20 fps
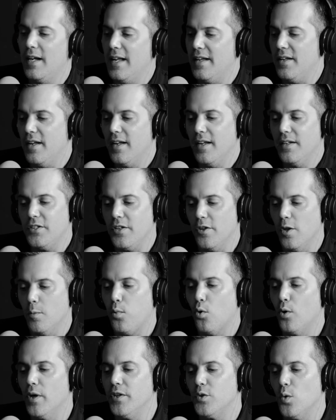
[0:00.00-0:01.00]
And to the
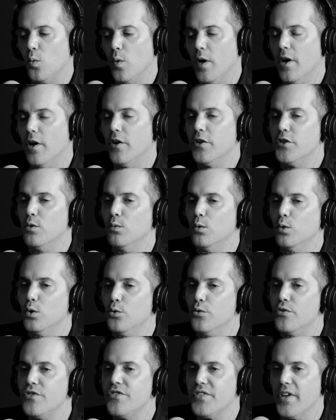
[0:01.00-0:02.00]
point to where you
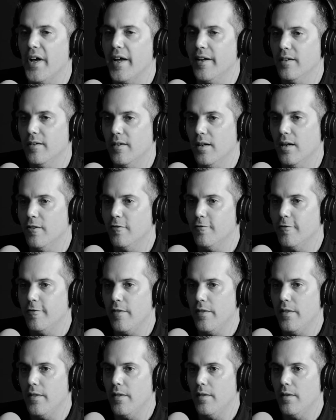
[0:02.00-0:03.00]
lose sight
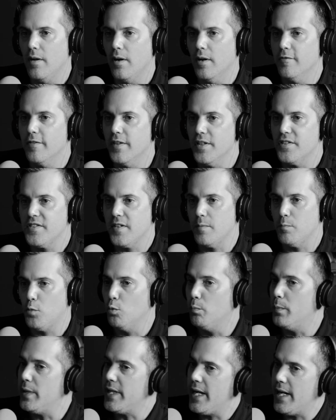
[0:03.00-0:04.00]
of the
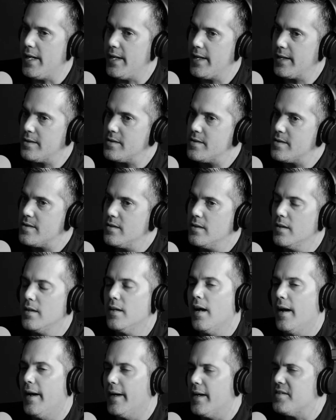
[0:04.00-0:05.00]
simple beginnings.
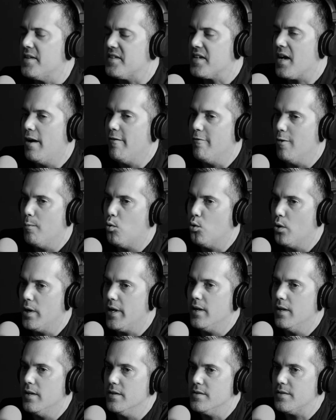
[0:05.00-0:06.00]
And I guess that's kind of the
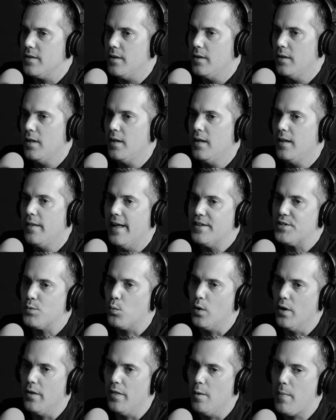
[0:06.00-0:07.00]
point, is that's
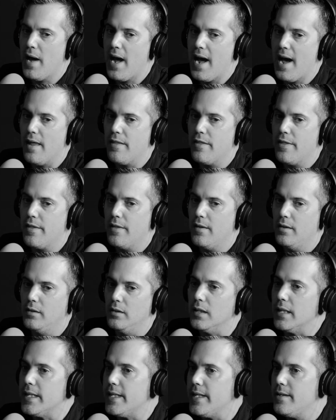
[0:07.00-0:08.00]
where the path
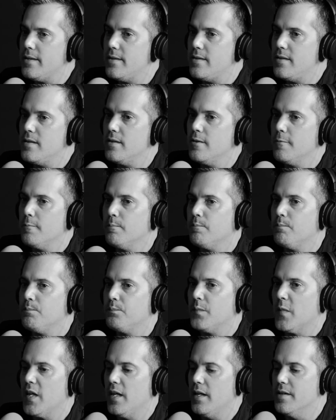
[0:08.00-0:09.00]
leads,
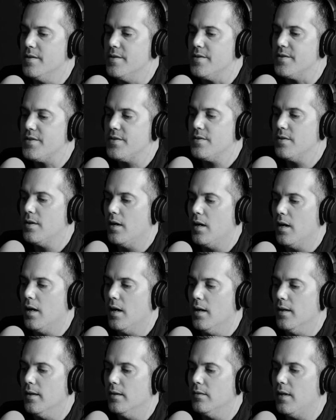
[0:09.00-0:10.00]
is
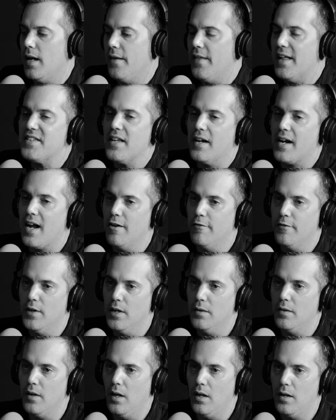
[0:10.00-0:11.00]
and that's kind of
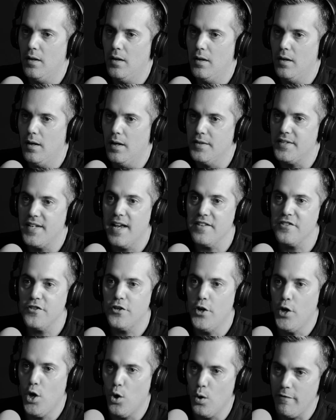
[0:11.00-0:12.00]
a test
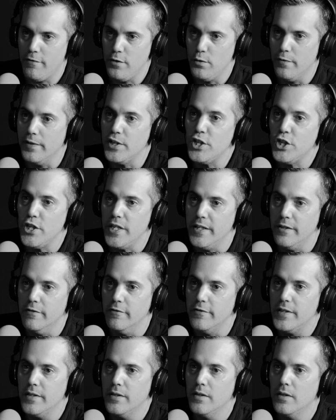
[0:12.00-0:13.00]
to know if you've
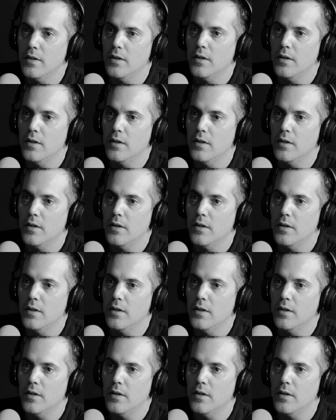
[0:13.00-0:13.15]
achieved